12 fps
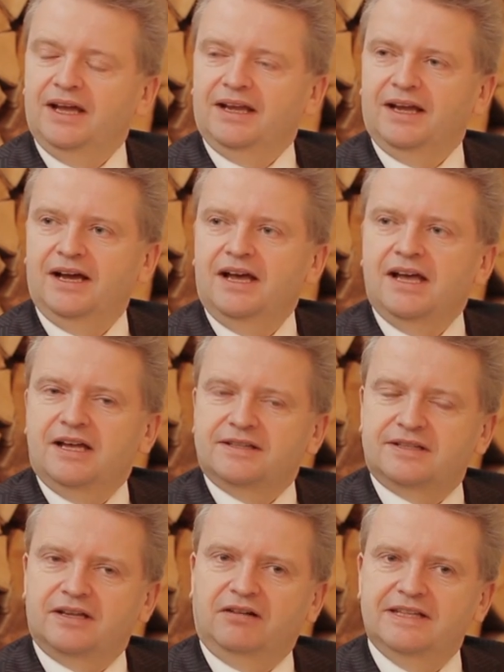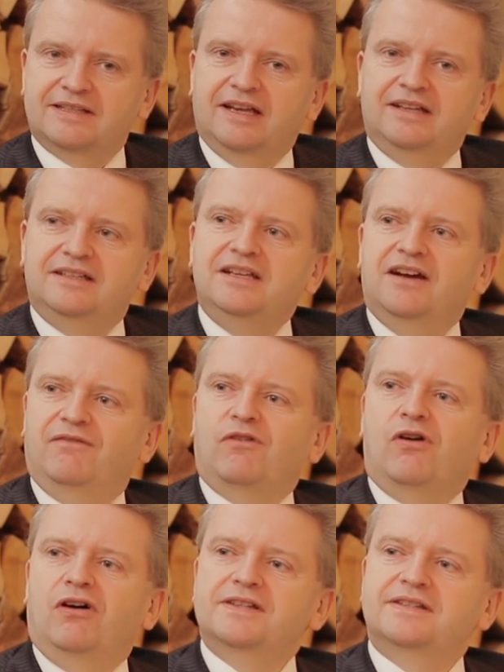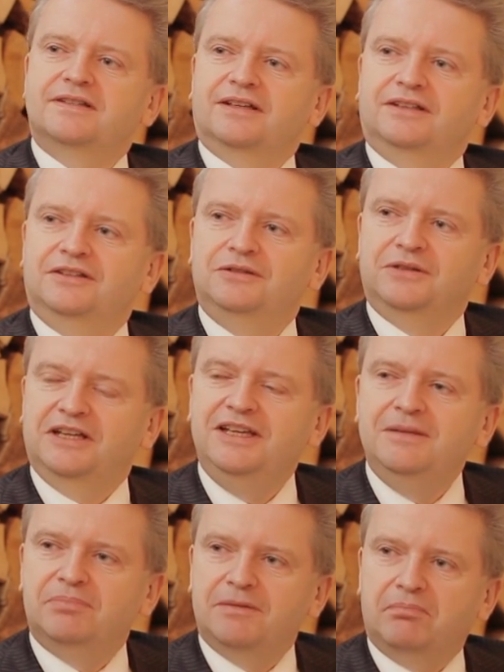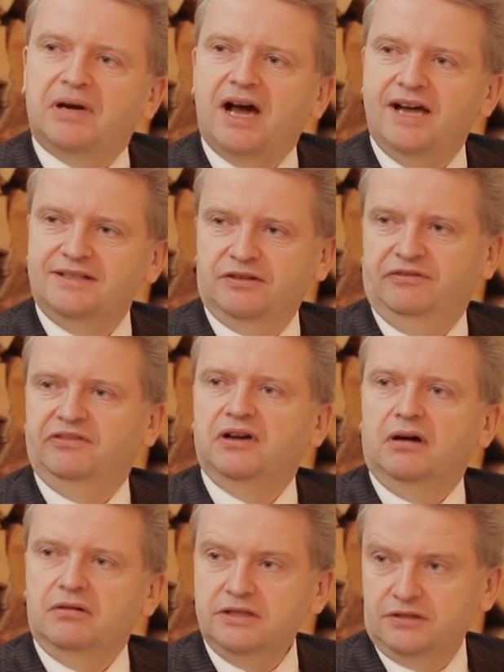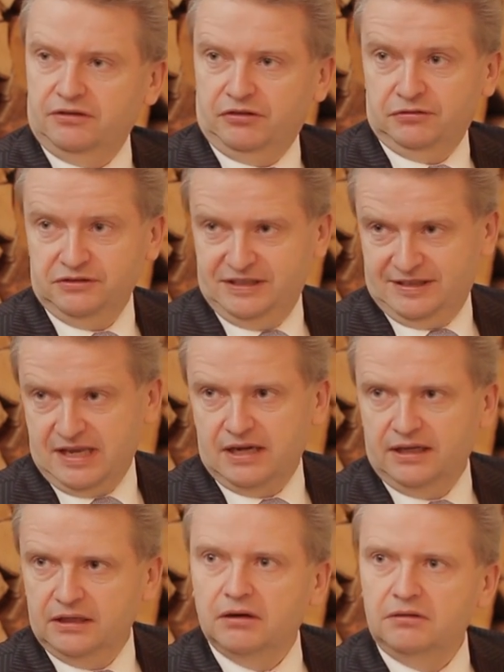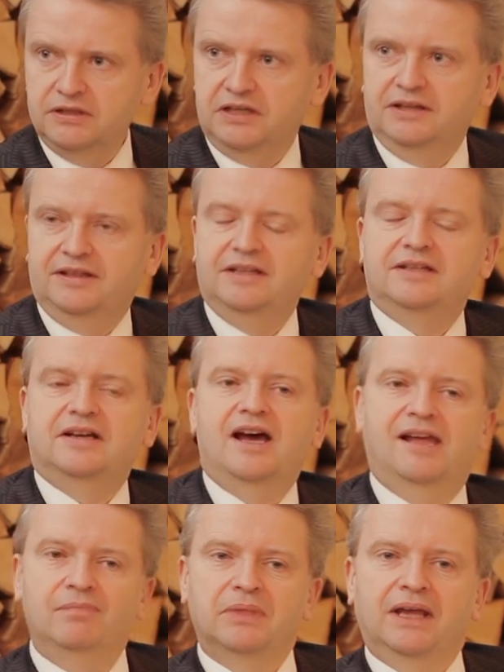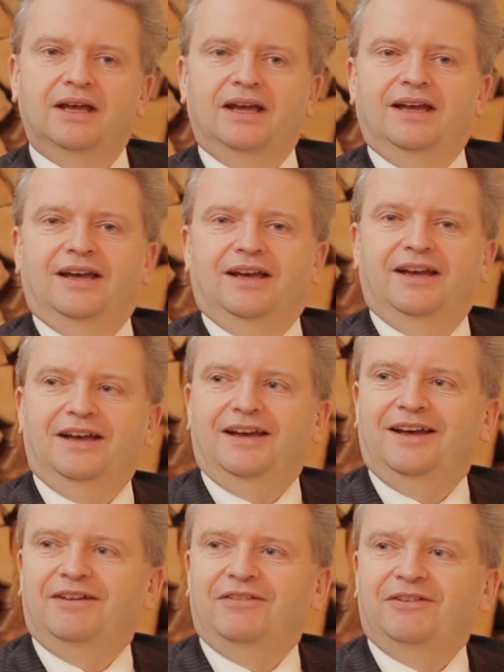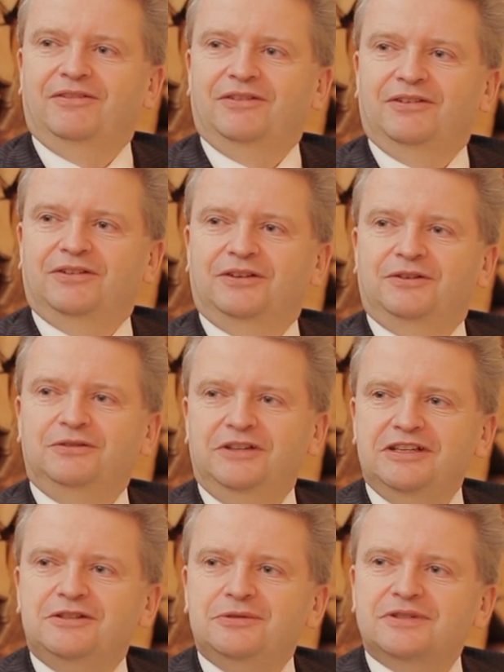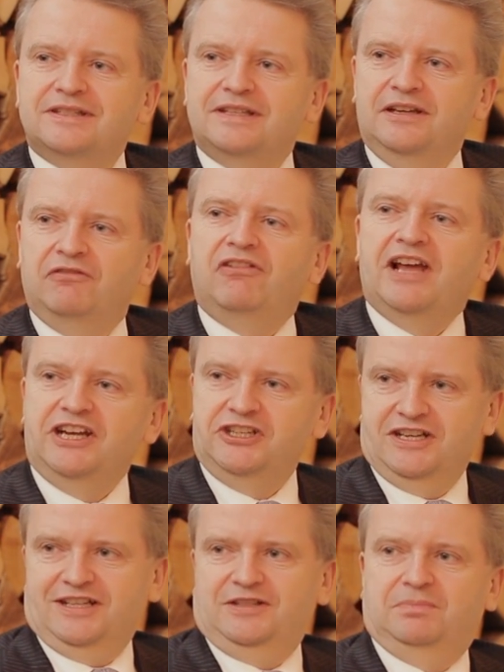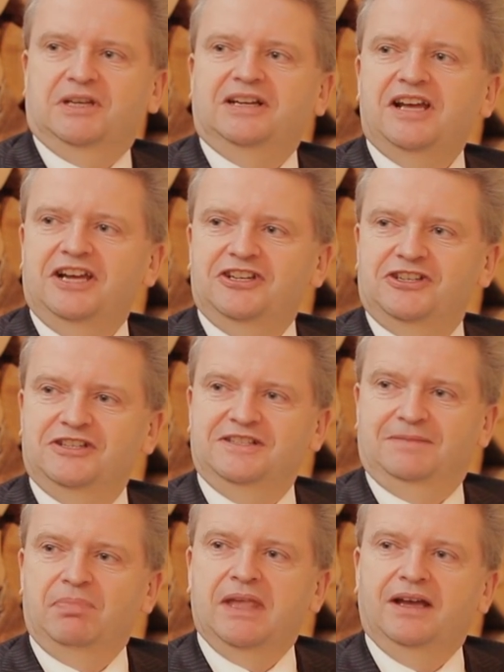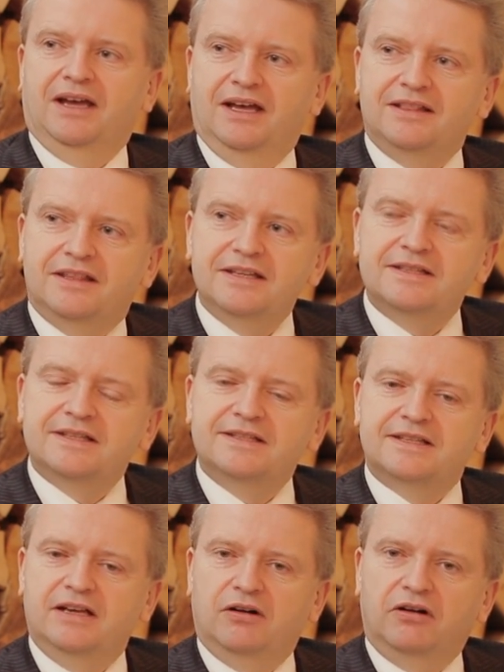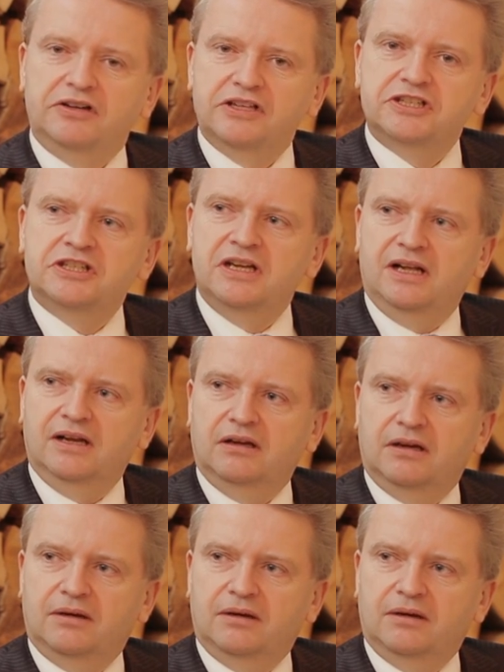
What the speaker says: Yeah. So his idea was to keep the price of gold through selling gold at that time, to reduce the inflation expectations. Mm-hmm. And this is the original